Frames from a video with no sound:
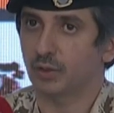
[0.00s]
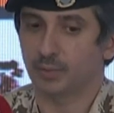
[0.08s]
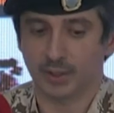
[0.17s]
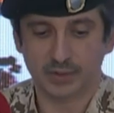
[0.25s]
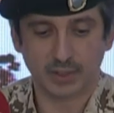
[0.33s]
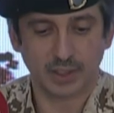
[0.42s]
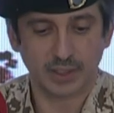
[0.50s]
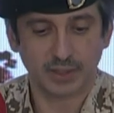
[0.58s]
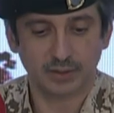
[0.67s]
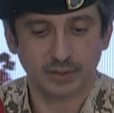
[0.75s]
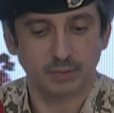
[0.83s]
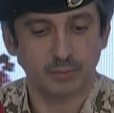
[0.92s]
The
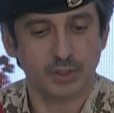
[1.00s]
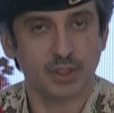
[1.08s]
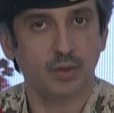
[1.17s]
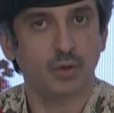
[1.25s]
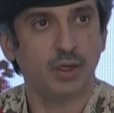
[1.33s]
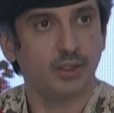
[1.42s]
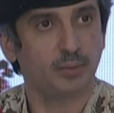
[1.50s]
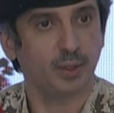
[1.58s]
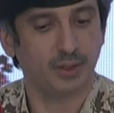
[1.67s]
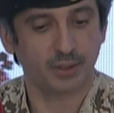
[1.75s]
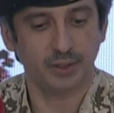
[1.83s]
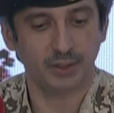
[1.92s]
consultant of infectious and
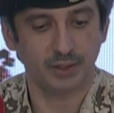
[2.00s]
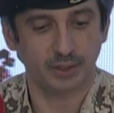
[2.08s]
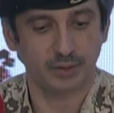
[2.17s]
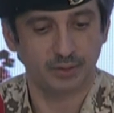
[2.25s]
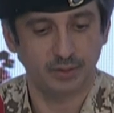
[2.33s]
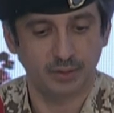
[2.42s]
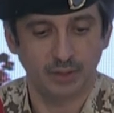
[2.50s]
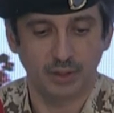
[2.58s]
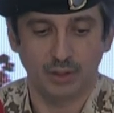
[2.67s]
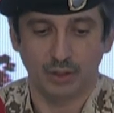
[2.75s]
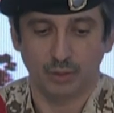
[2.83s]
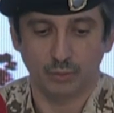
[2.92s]
internal diseases at
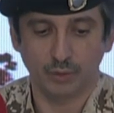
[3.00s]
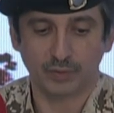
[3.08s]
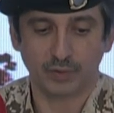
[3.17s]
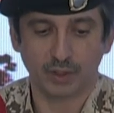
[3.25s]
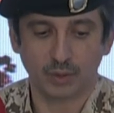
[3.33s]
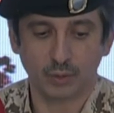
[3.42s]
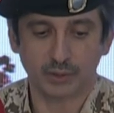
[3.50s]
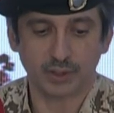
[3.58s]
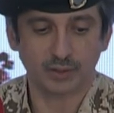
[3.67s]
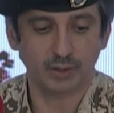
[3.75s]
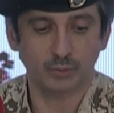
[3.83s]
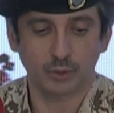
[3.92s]
Salmania Medical
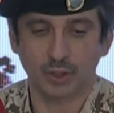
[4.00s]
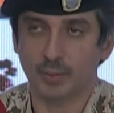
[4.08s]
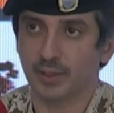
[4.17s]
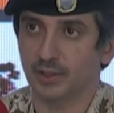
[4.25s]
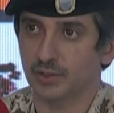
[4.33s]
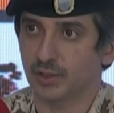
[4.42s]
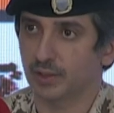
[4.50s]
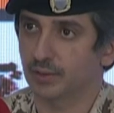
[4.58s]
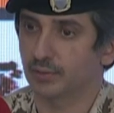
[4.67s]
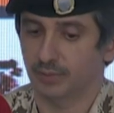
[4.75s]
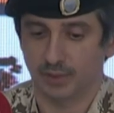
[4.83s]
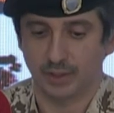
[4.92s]
Complex, Dr.
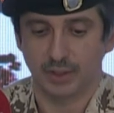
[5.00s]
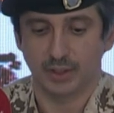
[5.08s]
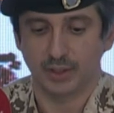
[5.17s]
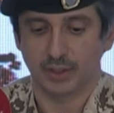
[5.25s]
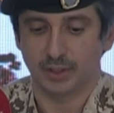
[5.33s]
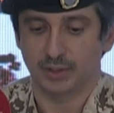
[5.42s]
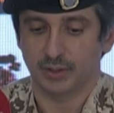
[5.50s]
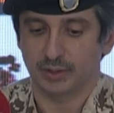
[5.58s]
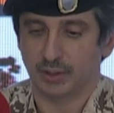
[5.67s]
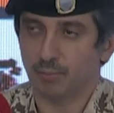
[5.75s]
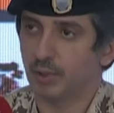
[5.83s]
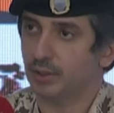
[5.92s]
Jamila Salman, noted
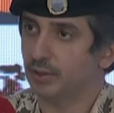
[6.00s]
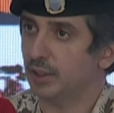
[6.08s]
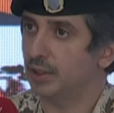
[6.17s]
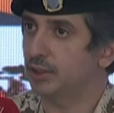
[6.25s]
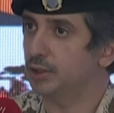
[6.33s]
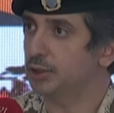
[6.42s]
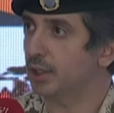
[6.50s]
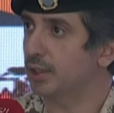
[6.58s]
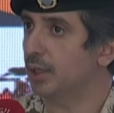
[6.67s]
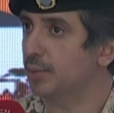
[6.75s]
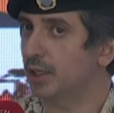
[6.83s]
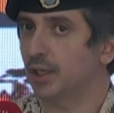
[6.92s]
that the third clinical
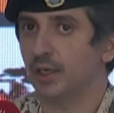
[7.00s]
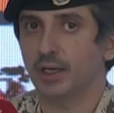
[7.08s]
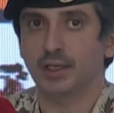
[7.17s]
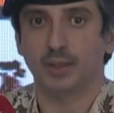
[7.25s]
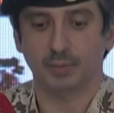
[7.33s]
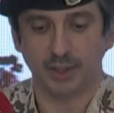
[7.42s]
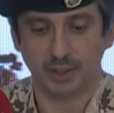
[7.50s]
trials of the